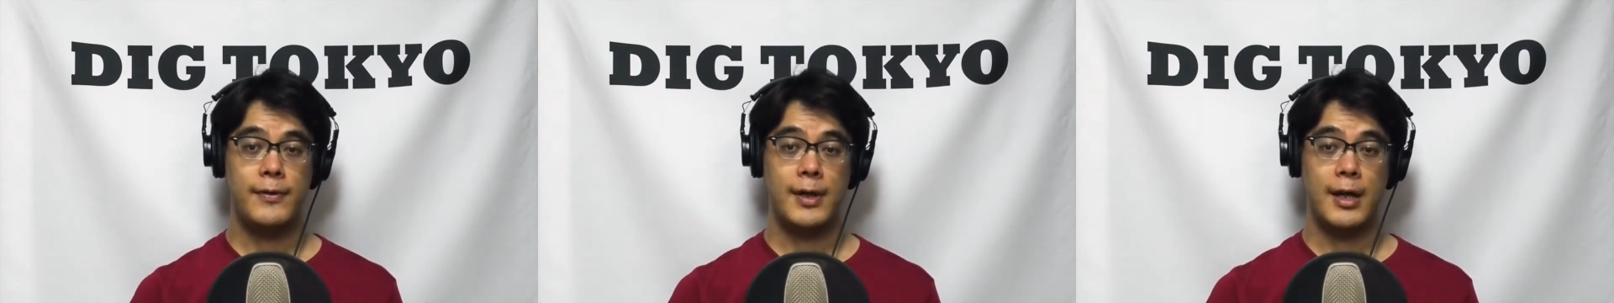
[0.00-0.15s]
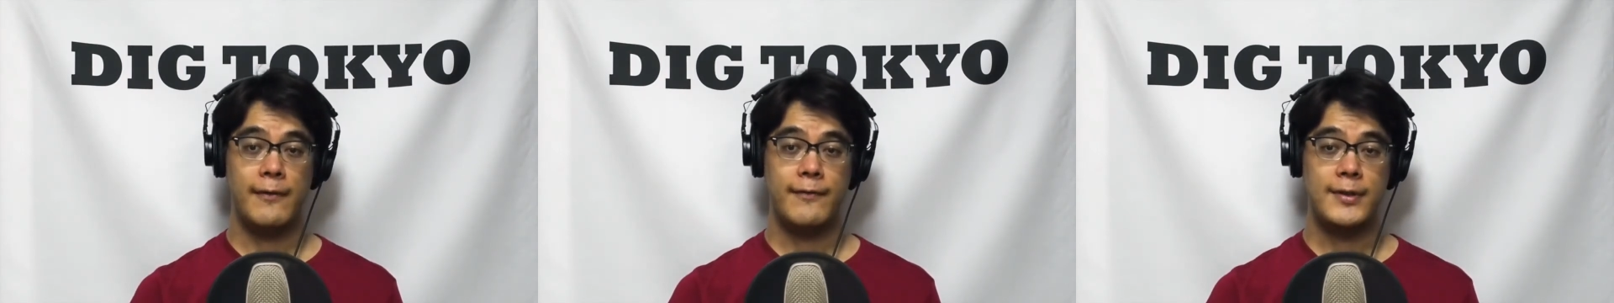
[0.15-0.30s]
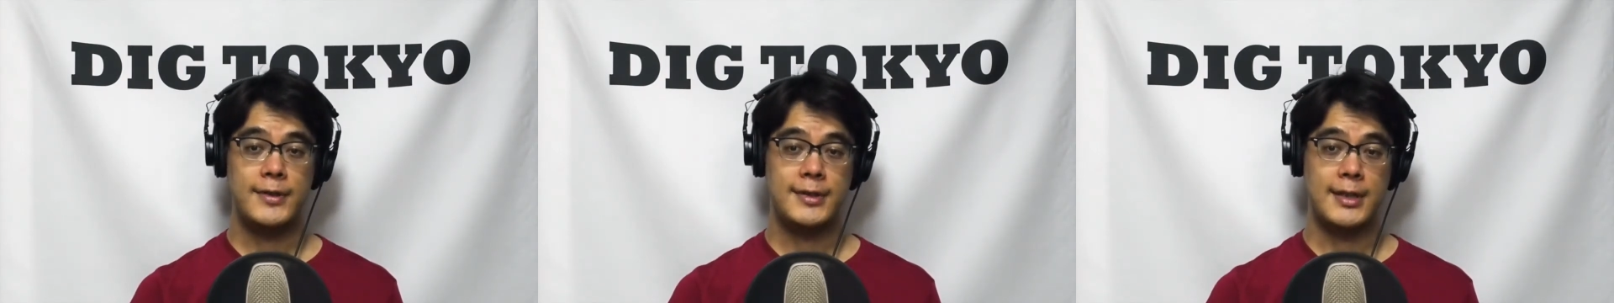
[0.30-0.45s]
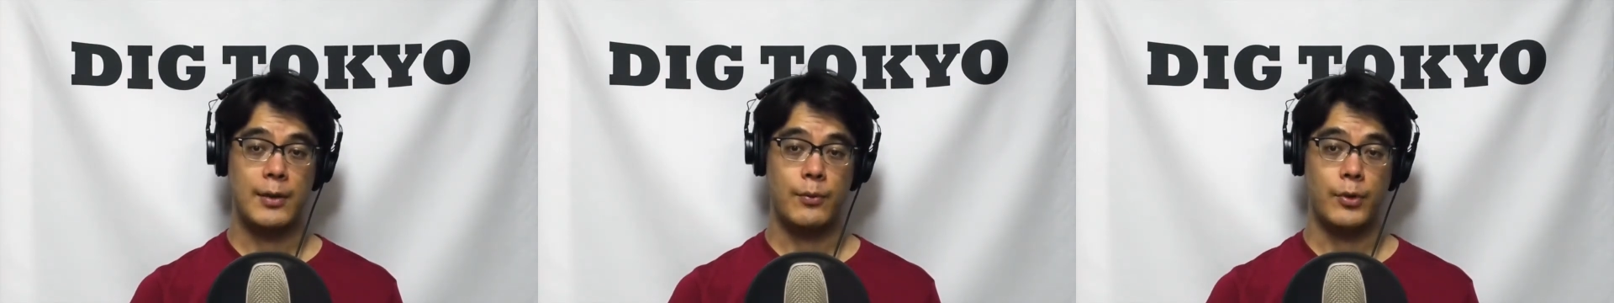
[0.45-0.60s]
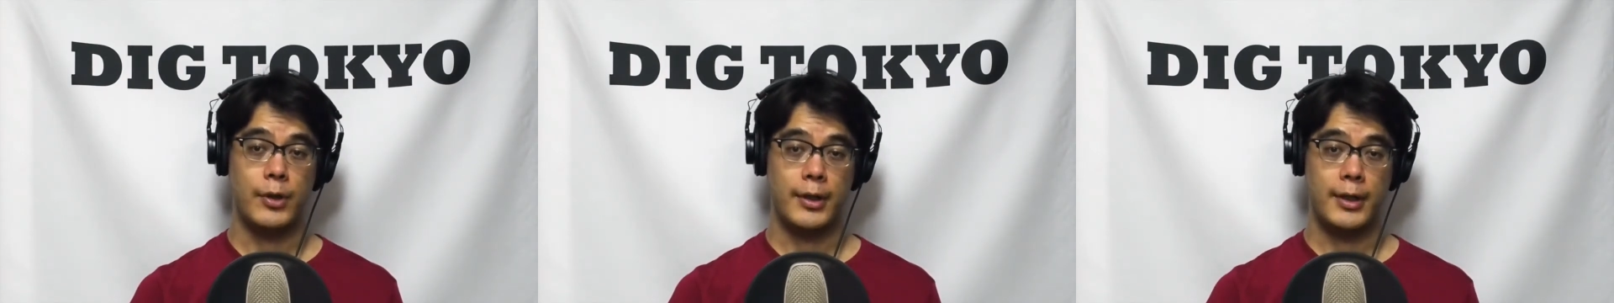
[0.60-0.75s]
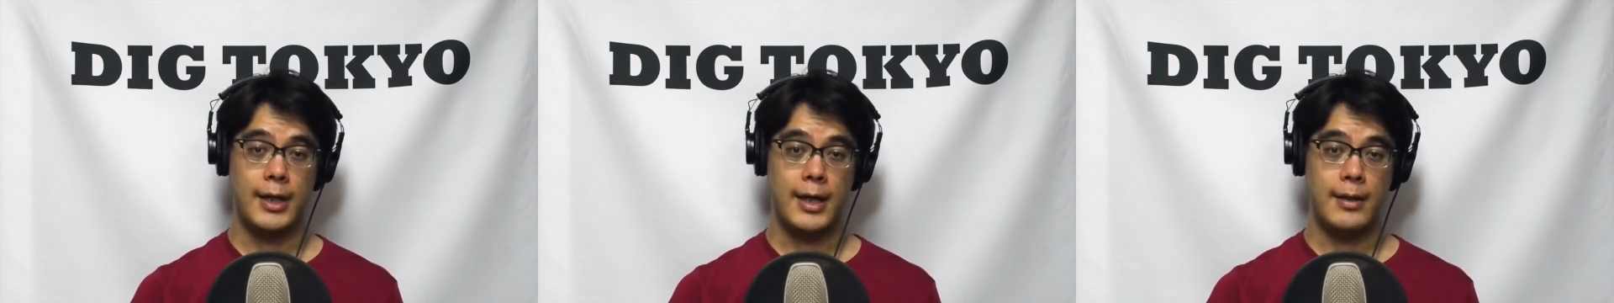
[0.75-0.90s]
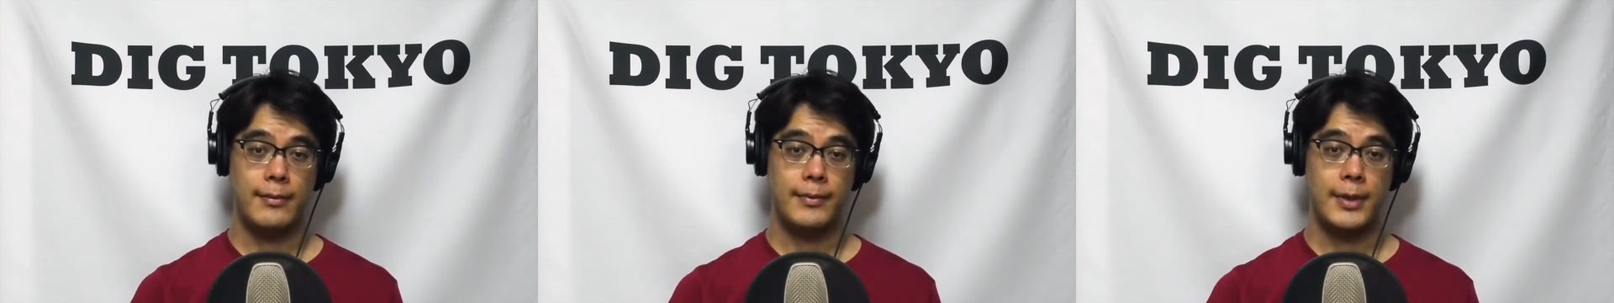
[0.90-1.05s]
office I work
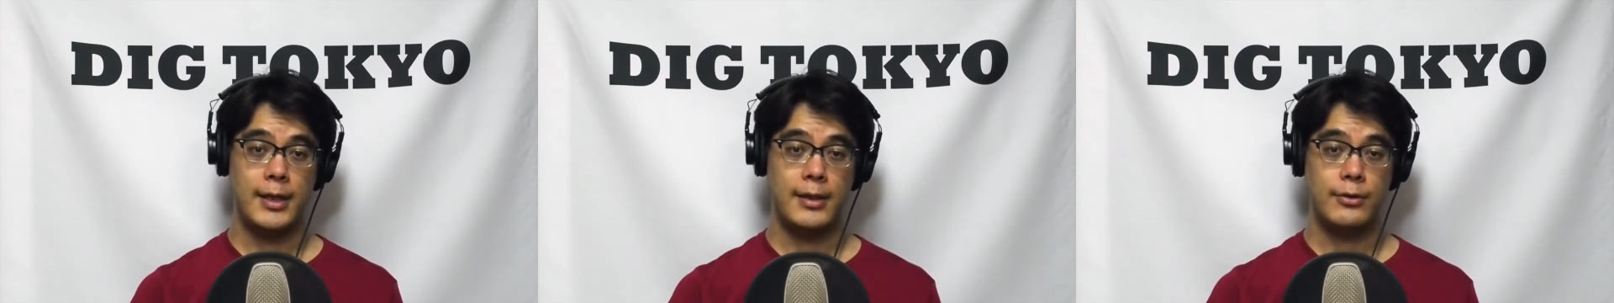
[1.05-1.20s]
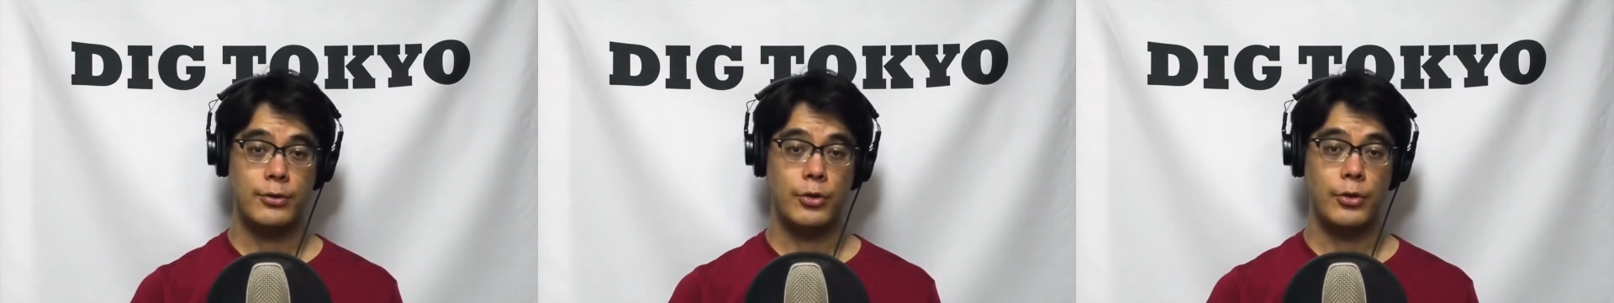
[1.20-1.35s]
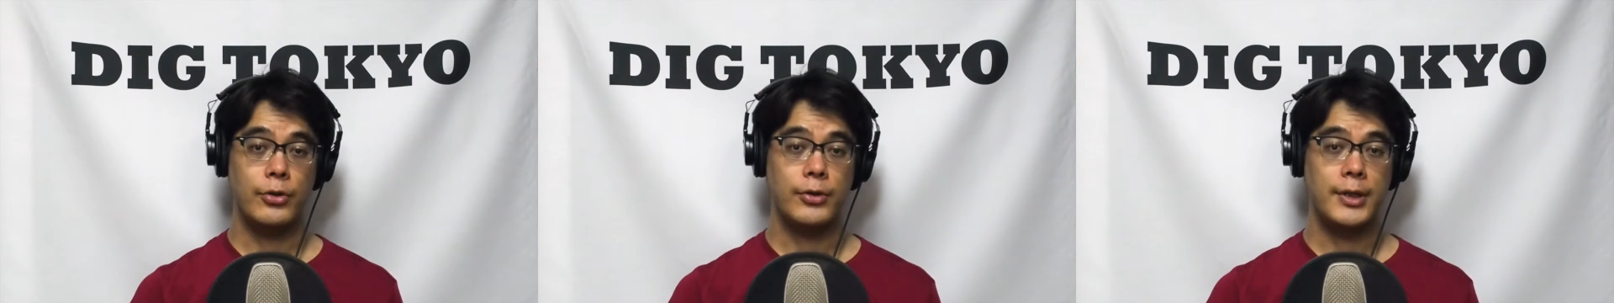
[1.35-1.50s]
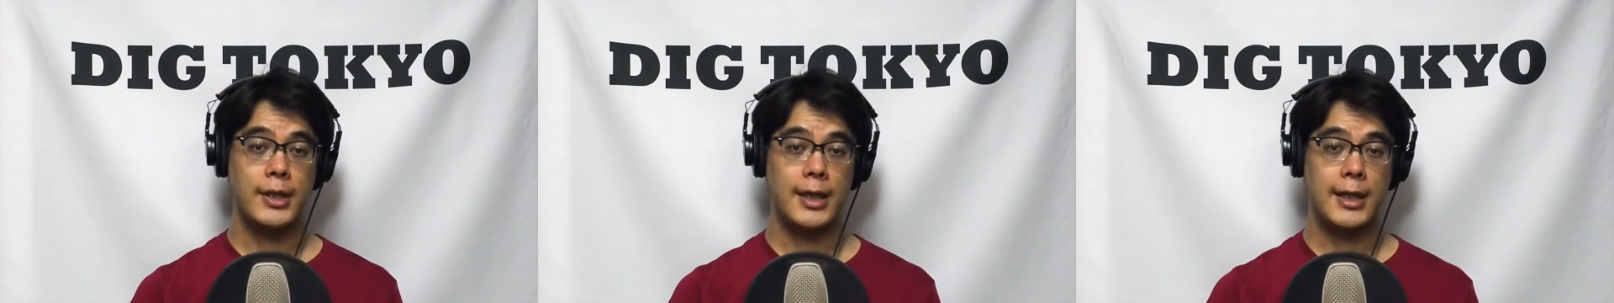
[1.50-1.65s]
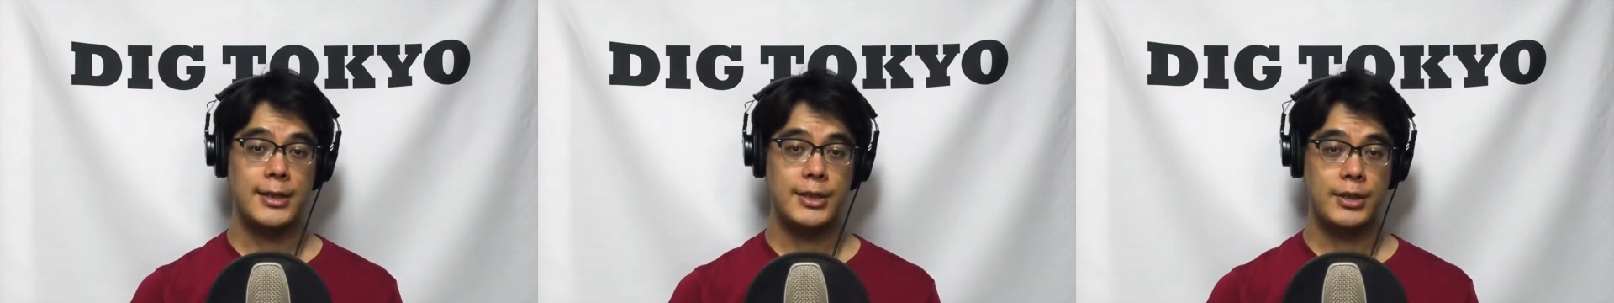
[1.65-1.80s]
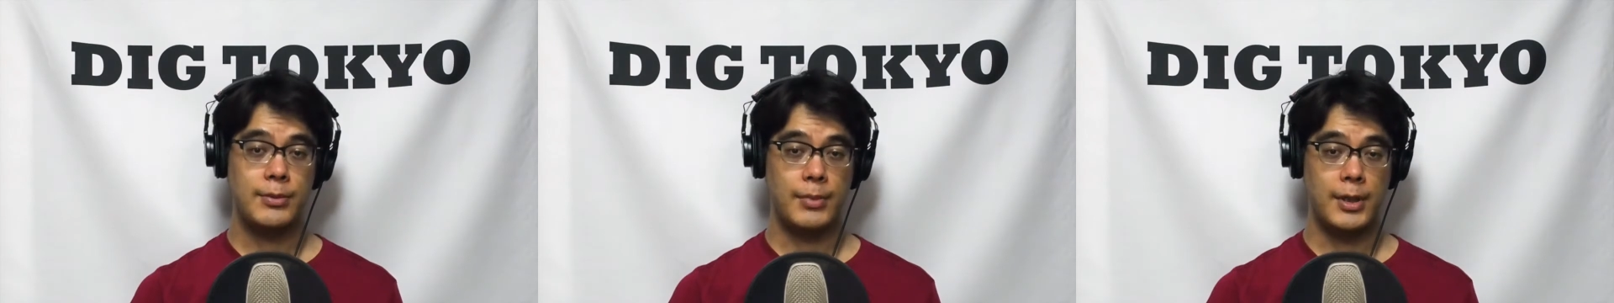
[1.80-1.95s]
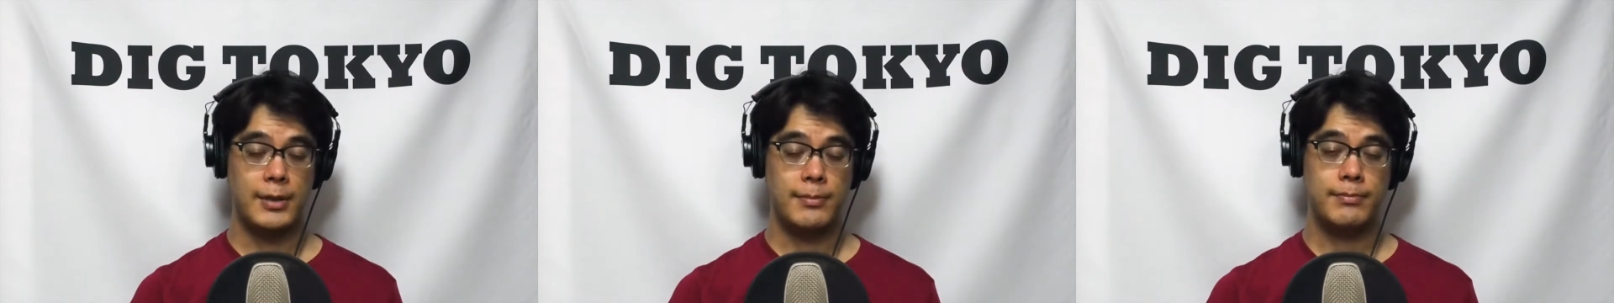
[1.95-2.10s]
at in Yoyogi
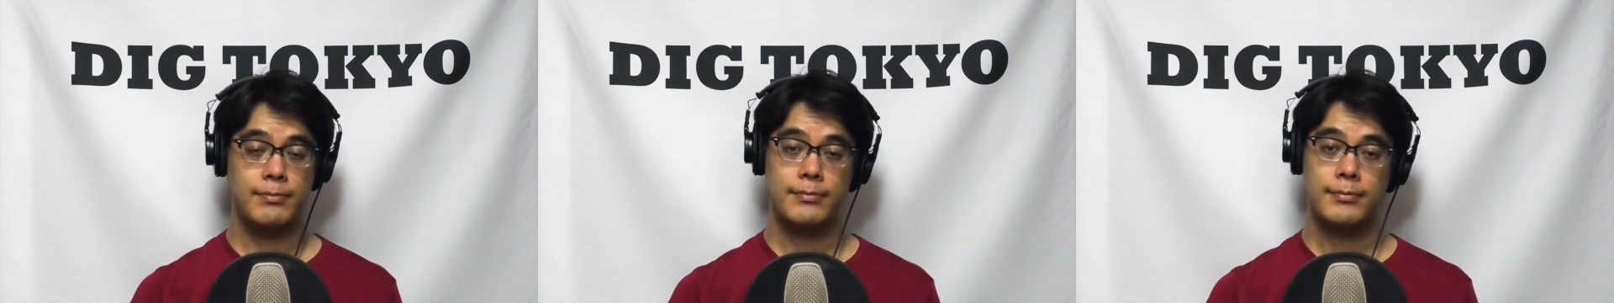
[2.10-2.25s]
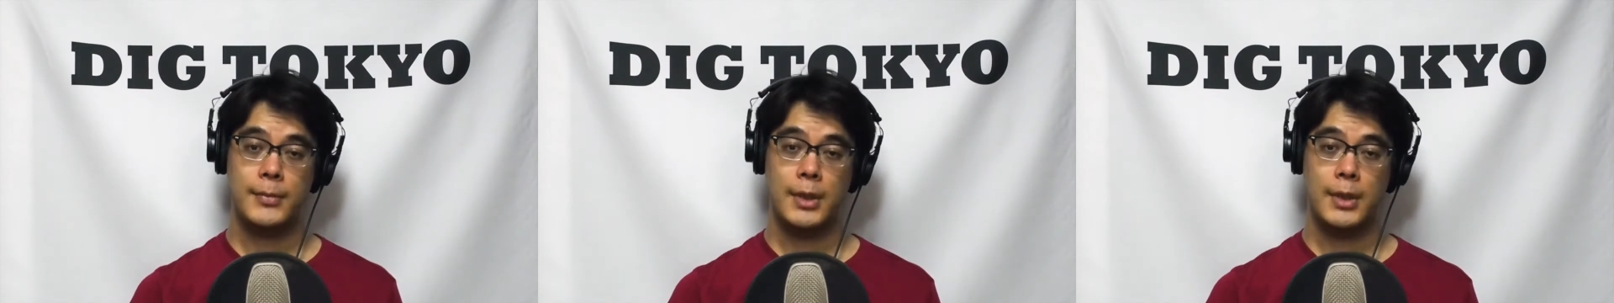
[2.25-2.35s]
Hachiman.